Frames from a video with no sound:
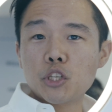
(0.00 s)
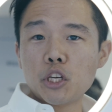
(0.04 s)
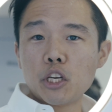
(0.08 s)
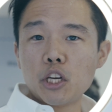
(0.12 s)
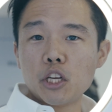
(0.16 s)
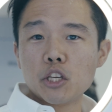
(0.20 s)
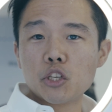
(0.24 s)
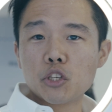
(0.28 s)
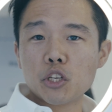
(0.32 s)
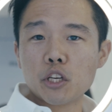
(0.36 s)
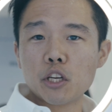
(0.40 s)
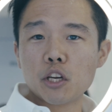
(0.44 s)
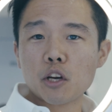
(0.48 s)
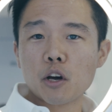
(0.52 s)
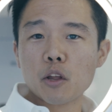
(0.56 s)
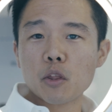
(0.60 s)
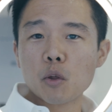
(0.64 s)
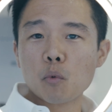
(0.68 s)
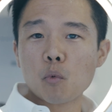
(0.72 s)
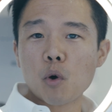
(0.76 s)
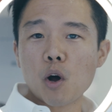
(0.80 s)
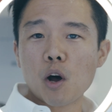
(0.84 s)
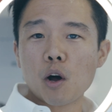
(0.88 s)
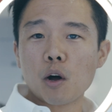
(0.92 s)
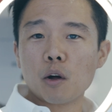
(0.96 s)
Genie, Genie on
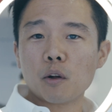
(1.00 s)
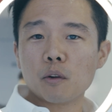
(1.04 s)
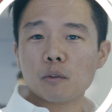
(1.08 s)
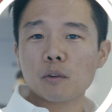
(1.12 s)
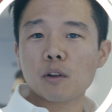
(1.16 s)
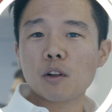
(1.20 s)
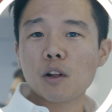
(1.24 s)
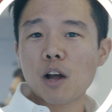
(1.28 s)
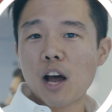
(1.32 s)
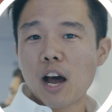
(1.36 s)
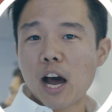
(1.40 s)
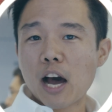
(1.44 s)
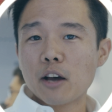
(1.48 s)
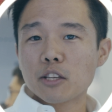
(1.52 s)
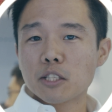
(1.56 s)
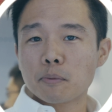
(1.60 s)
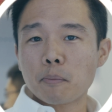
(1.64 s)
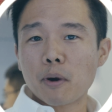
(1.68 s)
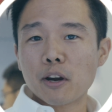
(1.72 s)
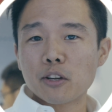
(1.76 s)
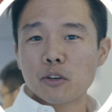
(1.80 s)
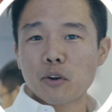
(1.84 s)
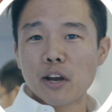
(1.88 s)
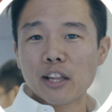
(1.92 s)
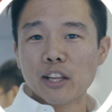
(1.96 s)
the wall. How
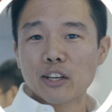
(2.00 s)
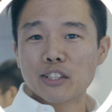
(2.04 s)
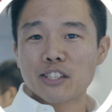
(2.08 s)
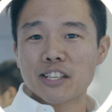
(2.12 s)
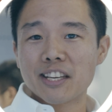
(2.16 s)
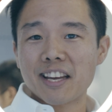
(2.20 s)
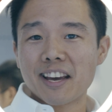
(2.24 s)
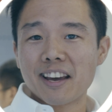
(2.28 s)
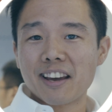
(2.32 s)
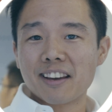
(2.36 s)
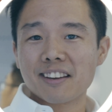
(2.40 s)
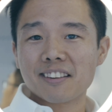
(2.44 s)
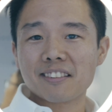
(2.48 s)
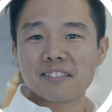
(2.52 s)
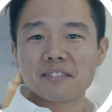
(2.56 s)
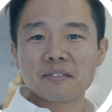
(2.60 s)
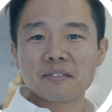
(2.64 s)
smart do I look today?